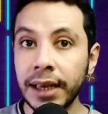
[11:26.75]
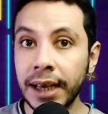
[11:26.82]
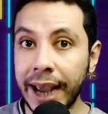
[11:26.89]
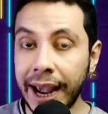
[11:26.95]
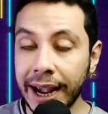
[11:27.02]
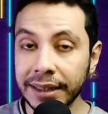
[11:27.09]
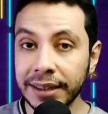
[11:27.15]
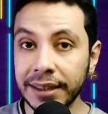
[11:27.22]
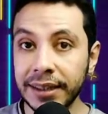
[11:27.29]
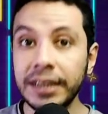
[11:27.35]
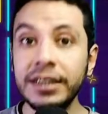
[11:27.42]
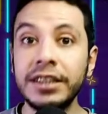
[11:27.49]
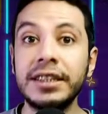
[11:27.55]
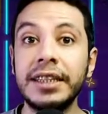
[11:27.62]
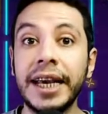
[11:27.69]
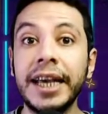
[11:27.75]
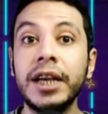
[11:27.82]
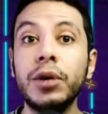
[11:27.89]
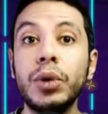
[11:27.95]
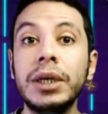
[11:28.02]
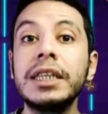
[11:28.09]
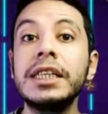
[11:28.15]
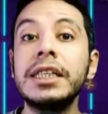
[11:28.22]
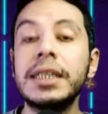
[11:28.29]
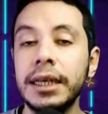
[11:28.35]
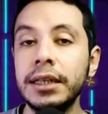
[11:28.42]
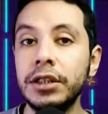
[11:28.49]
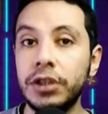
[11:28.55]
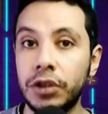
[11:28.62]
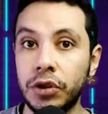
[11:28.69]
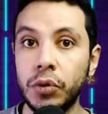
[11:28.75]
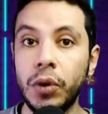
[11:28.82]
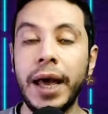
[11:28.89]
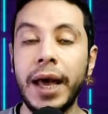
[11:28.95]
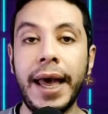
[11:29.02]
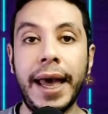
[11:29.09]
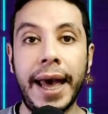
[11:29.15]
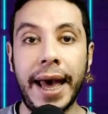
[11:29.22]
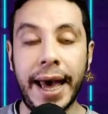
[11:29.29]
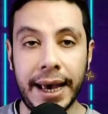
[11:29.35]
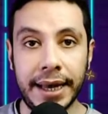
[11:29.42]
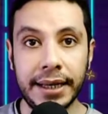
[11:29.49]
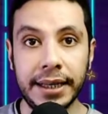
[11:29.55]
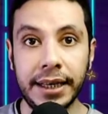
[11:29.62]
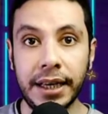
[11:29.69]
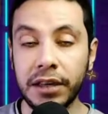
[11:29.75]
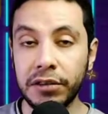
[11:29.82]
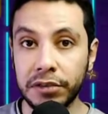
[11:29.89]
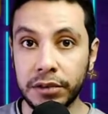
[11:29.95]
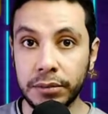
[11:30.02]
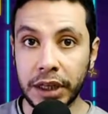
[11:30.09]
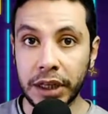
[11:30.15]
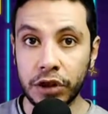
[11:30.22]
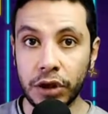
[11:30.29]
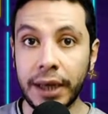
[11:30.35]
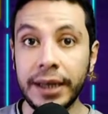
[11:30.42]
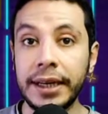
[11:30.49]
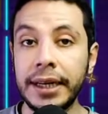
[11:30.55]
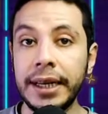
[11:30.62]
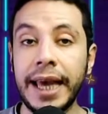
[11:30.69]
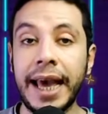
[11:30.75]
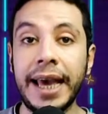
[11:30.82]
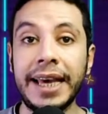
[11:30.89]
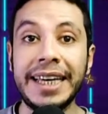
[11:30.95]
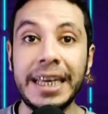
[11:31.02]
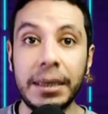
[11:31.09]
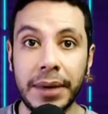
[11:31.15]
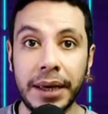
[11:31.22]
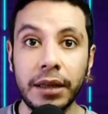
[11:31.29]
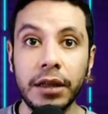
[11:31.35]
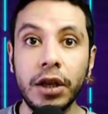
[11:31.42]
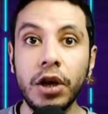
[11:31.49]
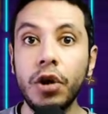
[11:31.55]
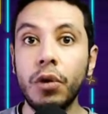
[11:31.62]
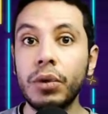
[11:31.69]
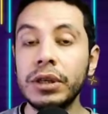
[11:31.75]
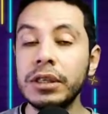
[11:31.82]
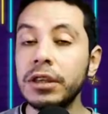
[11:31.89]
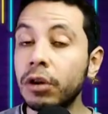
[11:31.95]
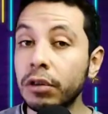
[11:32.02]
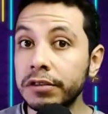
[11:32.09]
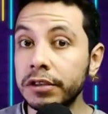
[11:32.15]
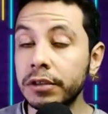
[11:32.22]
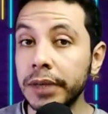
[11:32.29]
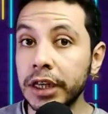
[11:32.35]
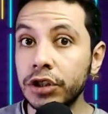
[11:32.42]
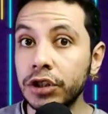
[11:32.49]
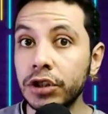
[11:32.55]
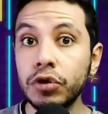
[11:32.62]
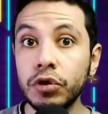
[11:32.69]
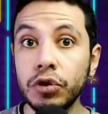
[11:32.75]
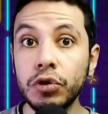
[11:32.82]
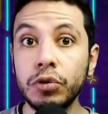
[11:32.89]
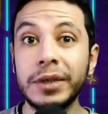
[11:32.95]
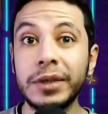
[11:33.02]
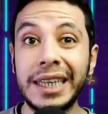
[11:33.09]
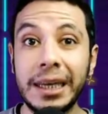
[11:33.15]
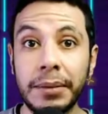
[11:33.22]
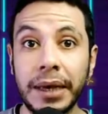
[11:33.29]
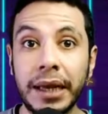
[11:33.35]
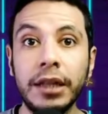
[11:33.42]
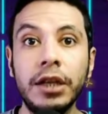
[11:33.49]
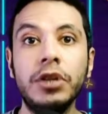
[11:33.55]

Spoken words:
and then they will send you an information an email with the confirmation to your email.